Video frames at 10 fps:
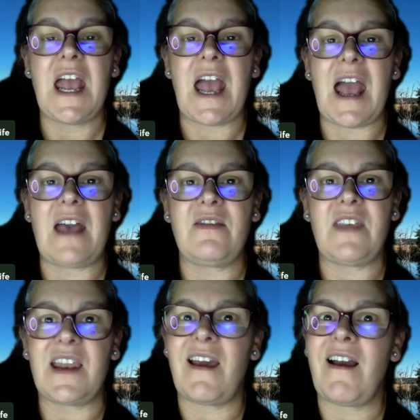and
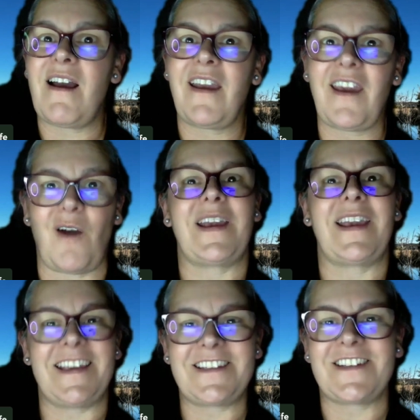then go
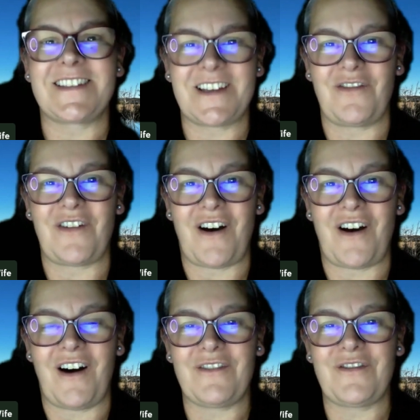and get yourself a
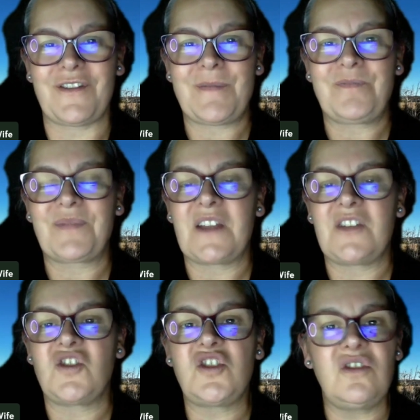hive.
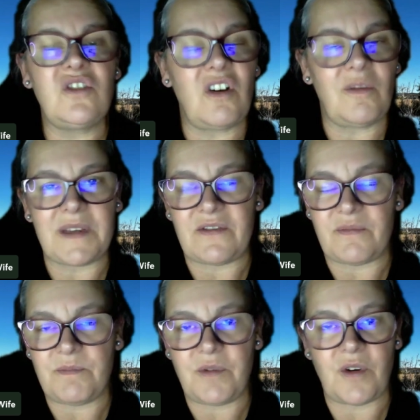Do not be
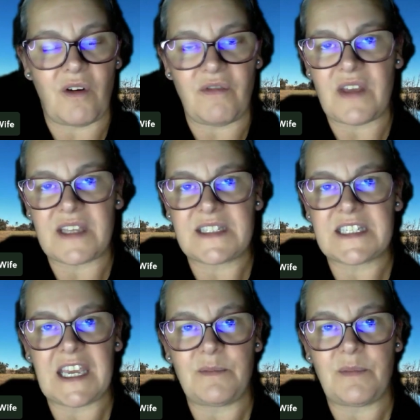put off and
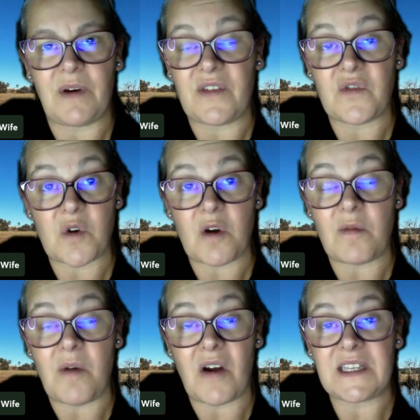scared by the
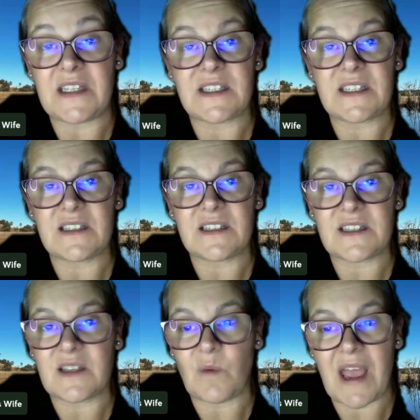varroa mite incidents
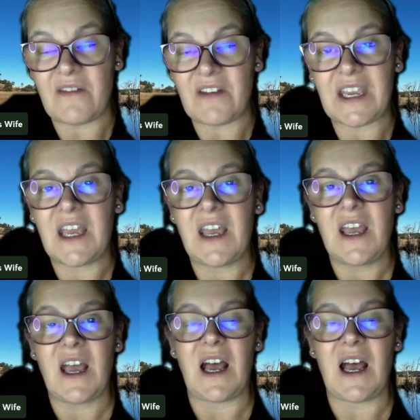that we're having.
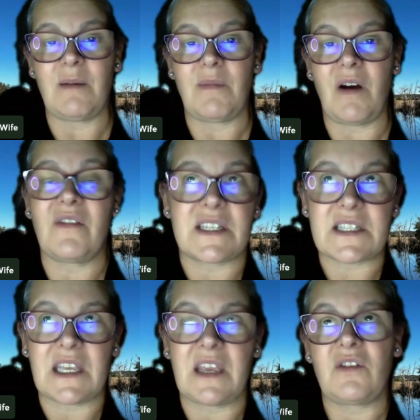
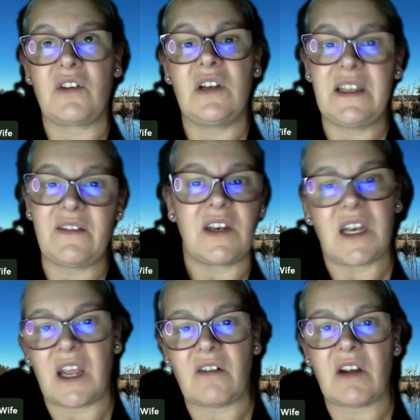Obviously, if you live in
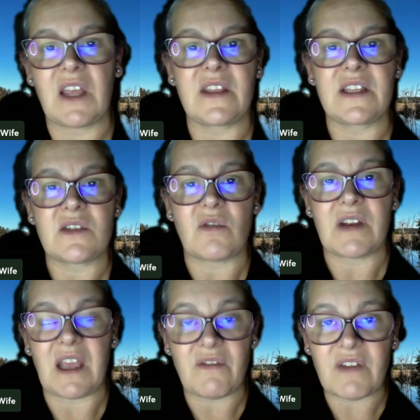an area that's
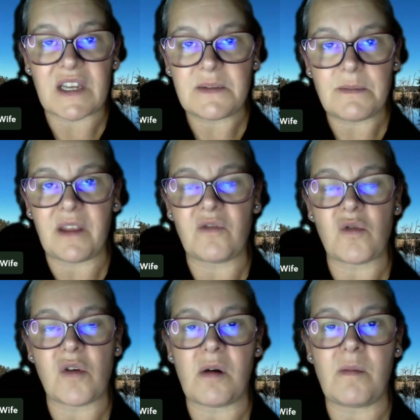already affected by the
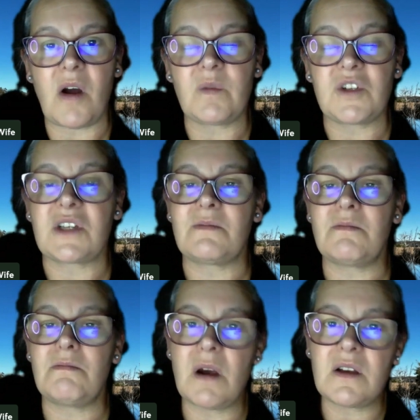varroa mite, which is
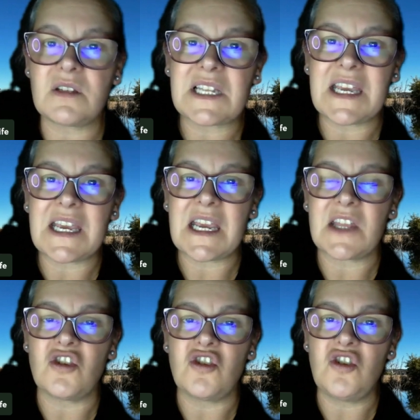mostly in
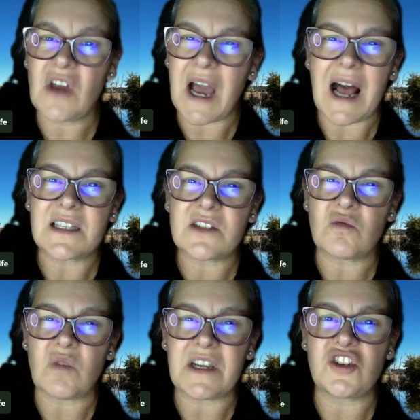the Newcastle
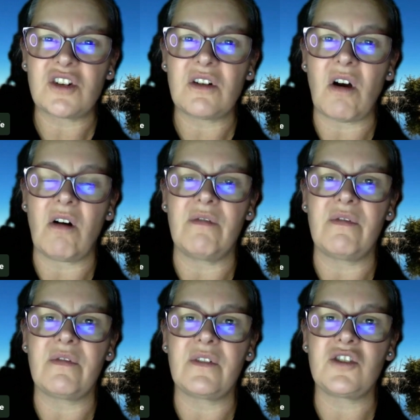region of
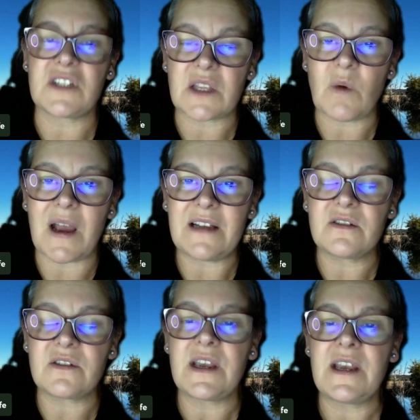New South
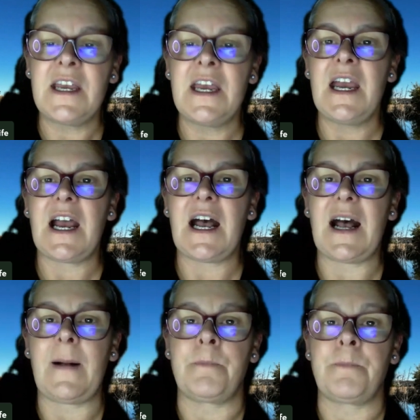Wales,
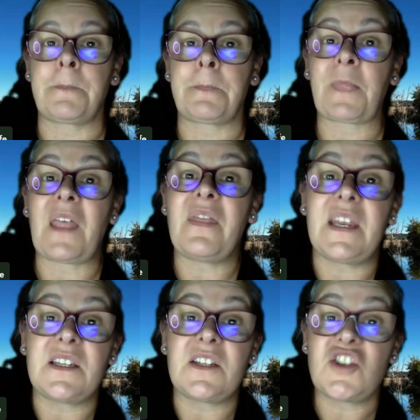
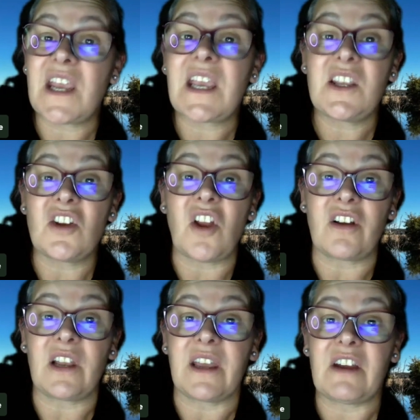then check in your
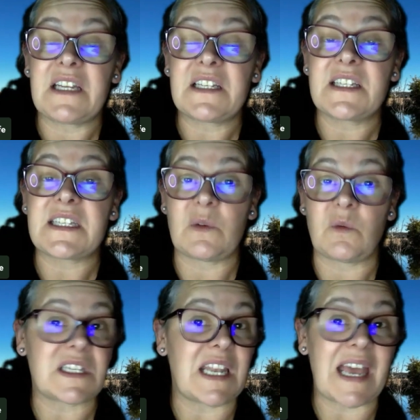local area to see
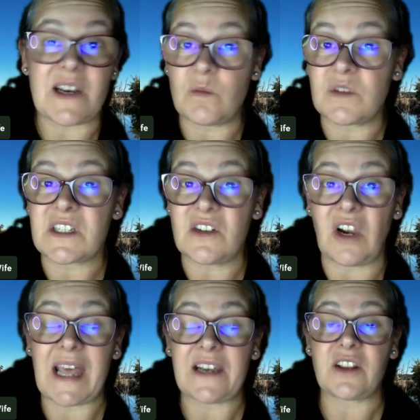what's allowed and what's not
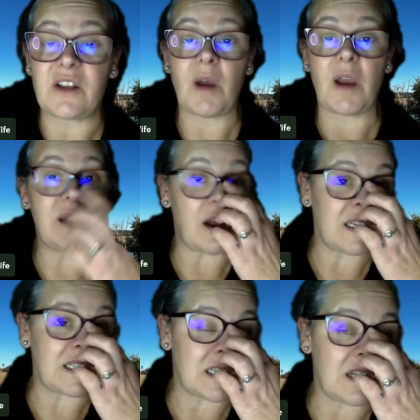allowed at the moment.
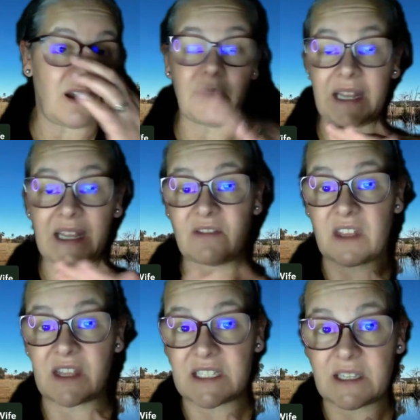I believe
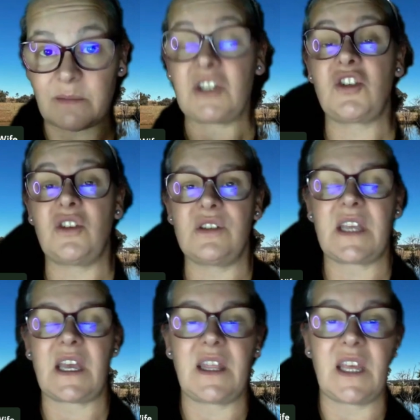that there's some issues
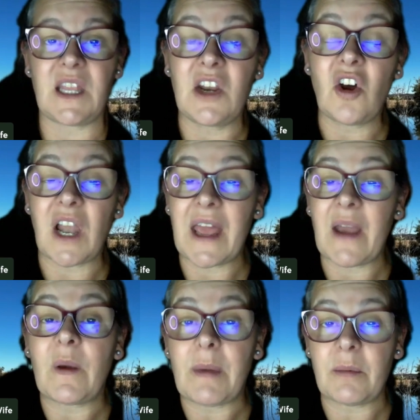and that they're not
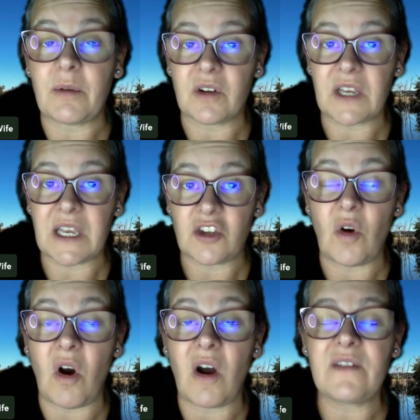allowing people to get new
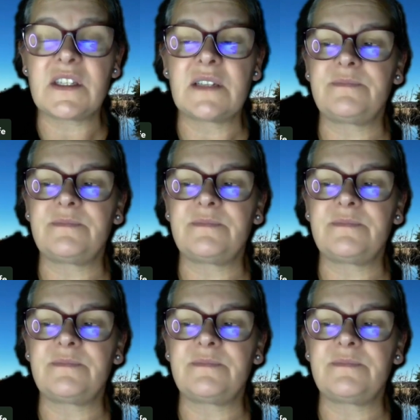hives.